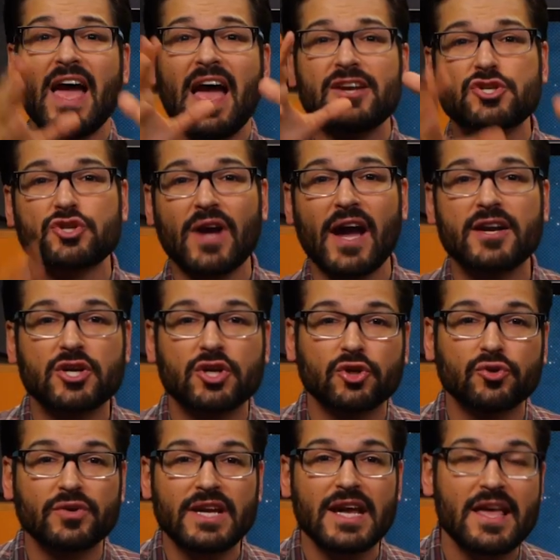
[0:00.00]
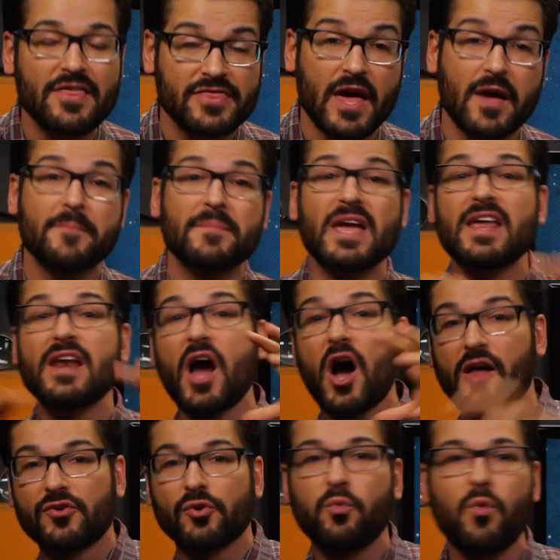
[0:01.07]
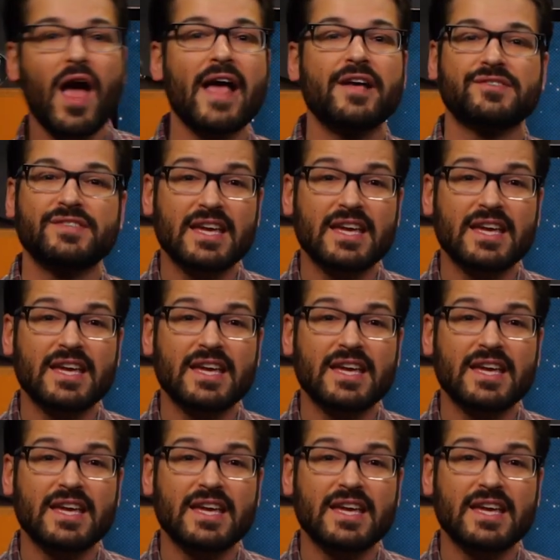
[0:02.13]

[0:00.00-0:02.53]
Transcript: and try to create them in other ways.